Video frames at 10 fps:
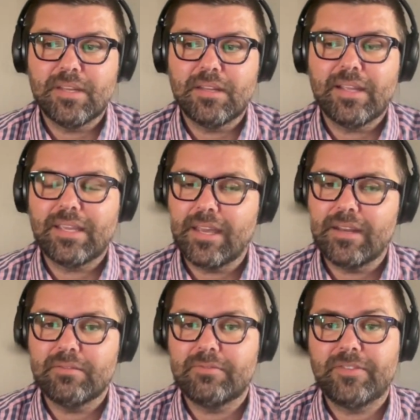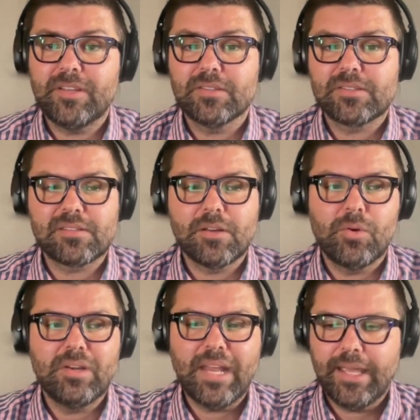Again, it feels so
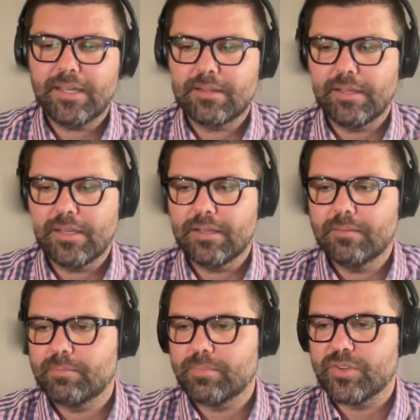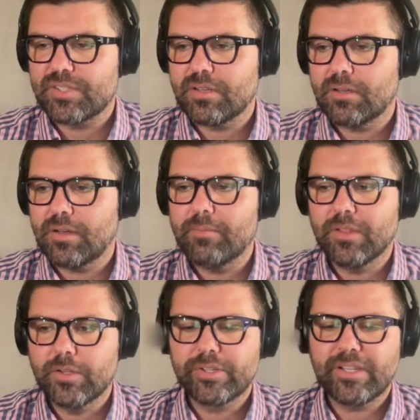nakedly personal. I'm
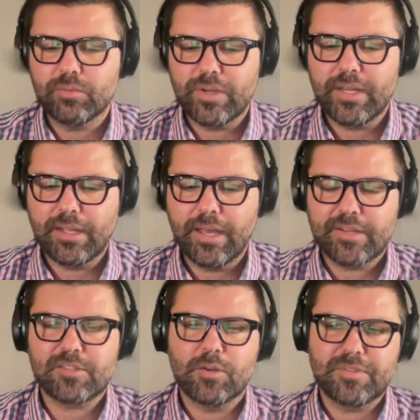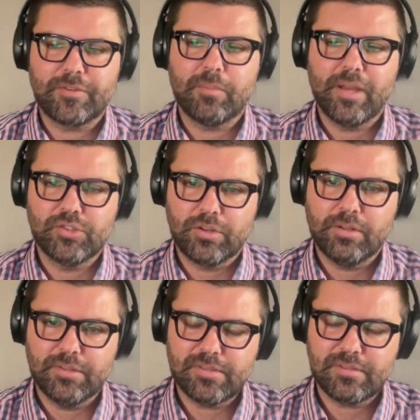literally reading excerpts from my
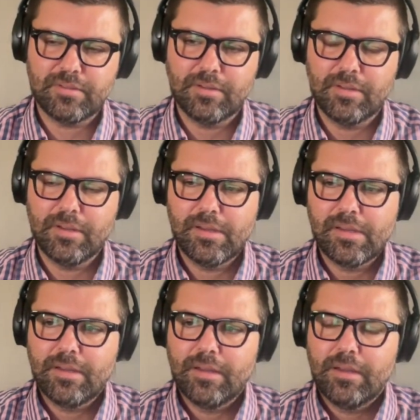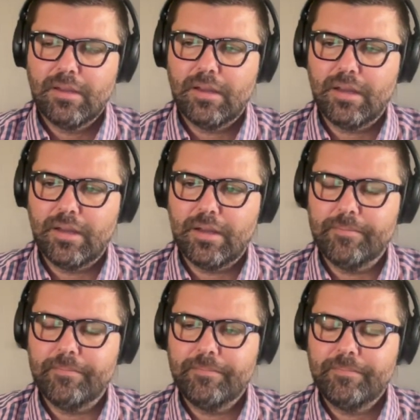journals.
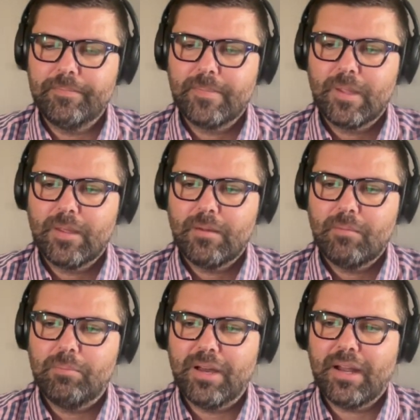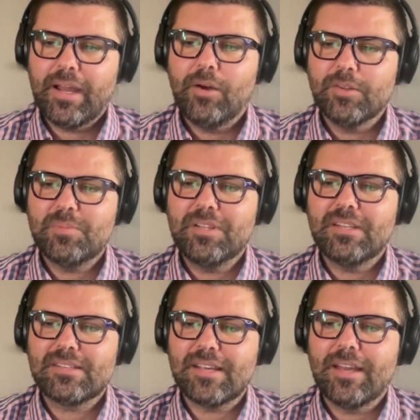But I ultimately
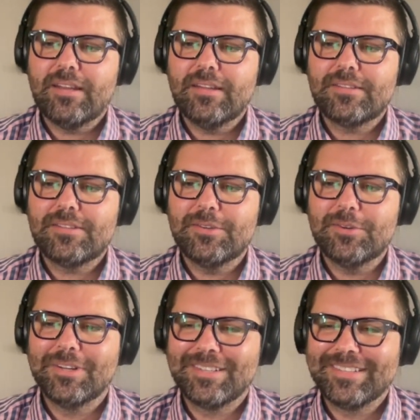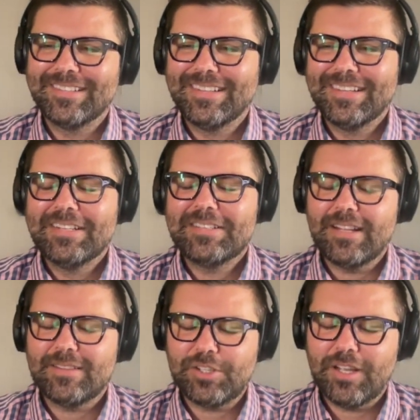decided to take
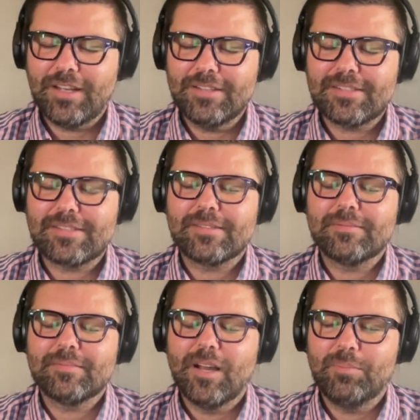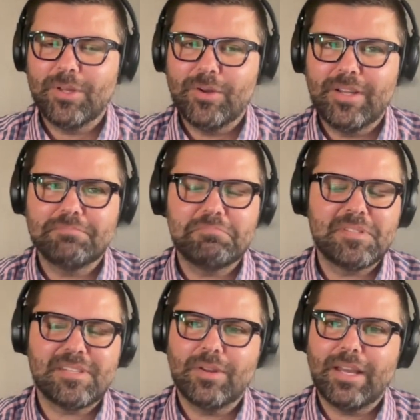the chance, upload it,
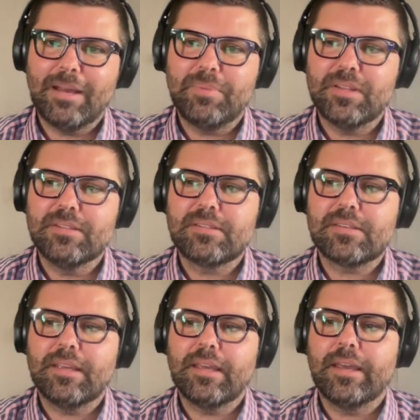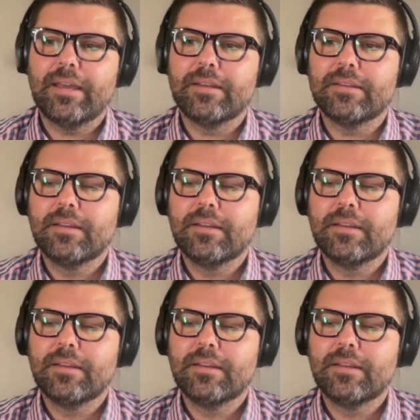see what happens, and